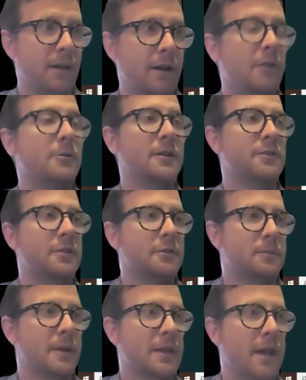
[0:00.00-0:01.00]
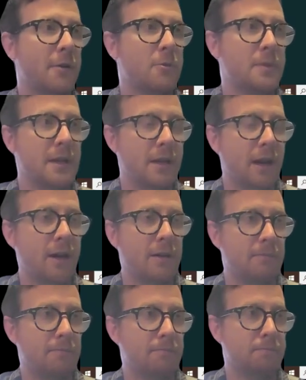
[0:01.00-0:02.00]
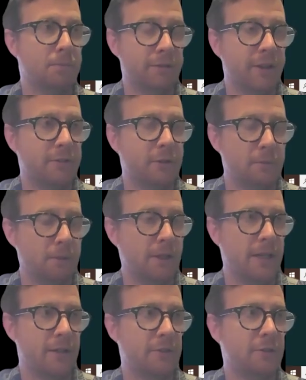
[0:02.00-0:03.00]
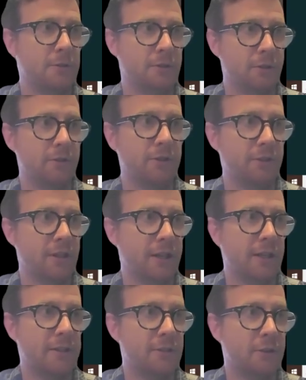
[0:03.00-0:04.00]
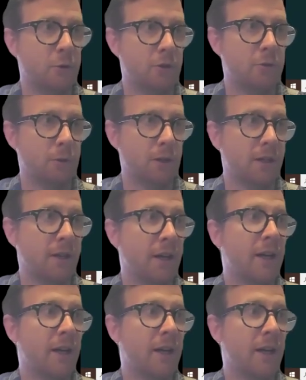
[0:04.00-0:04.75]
Oh, excuse me. That will be Professor Briggs, who is overseeing his coursework.